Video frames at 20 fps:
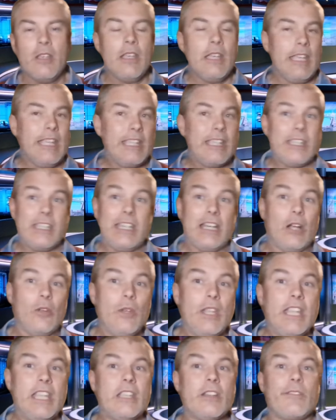he
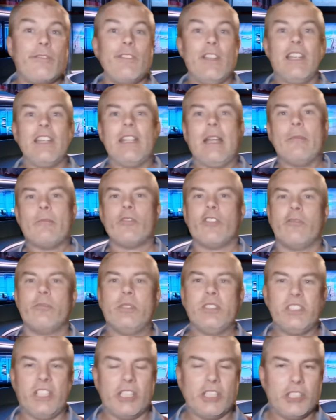could fill a number of
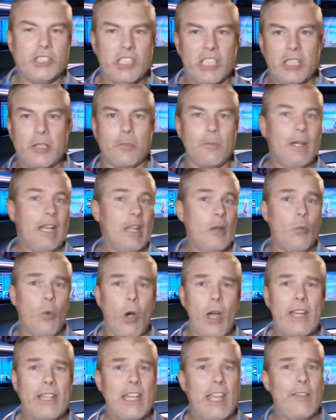positions. He could play
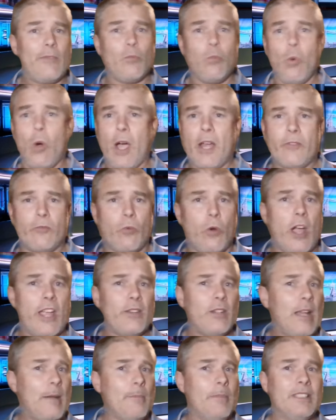wide left, wide
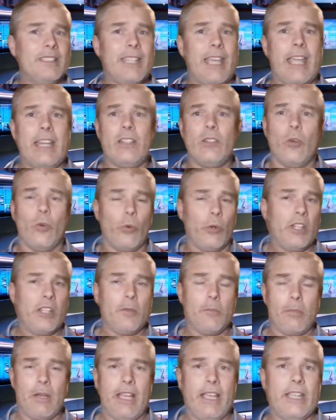right, number 10, or he
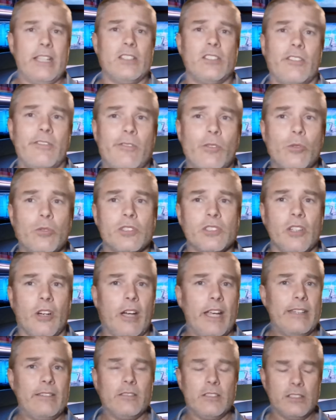could play as a false
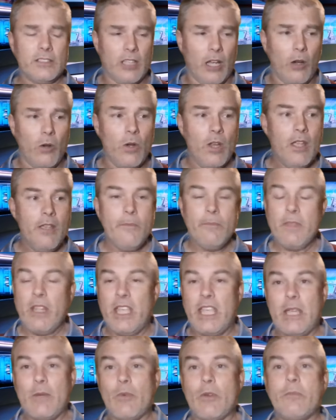9. So
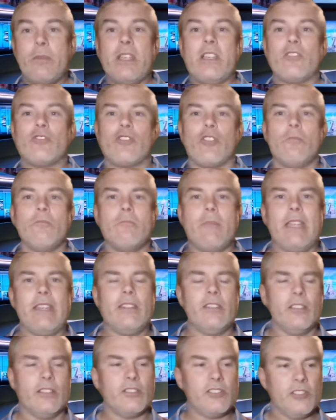he would be a
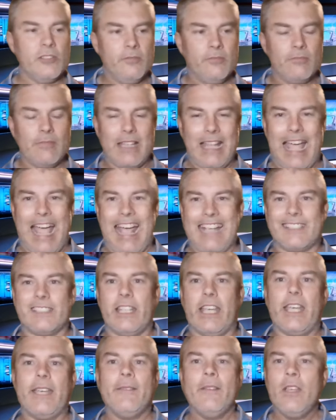tremendous
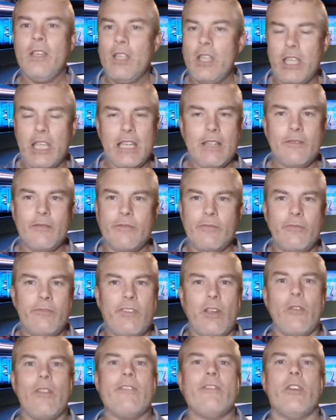asset. He's
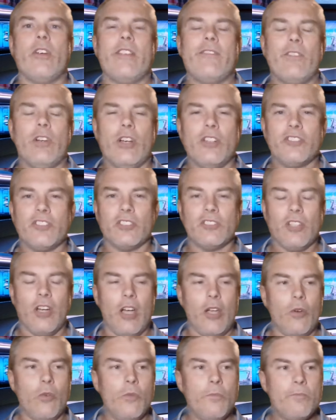very, very
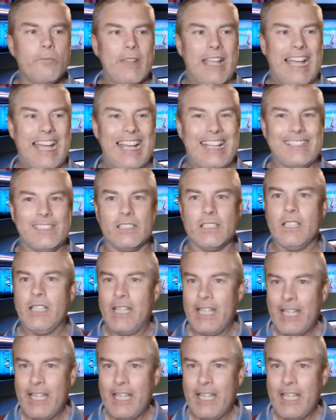versatile, and